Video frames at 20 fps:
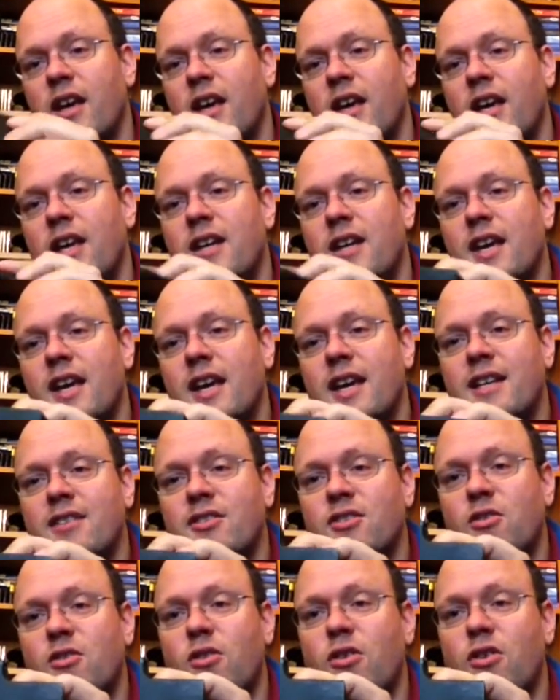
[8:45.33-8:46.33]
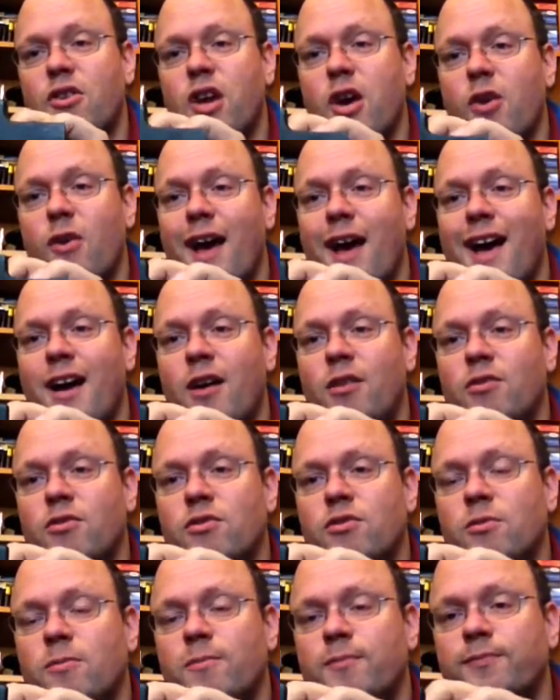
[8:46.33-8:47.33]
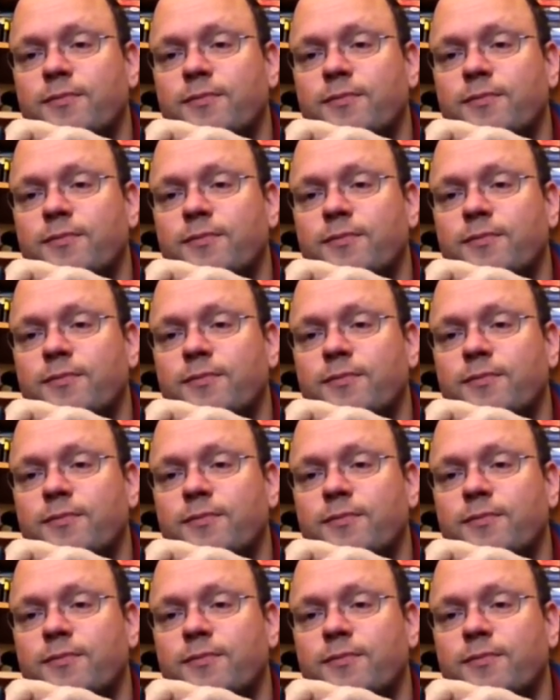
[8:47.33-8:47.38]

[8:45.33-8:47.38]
It has audio out.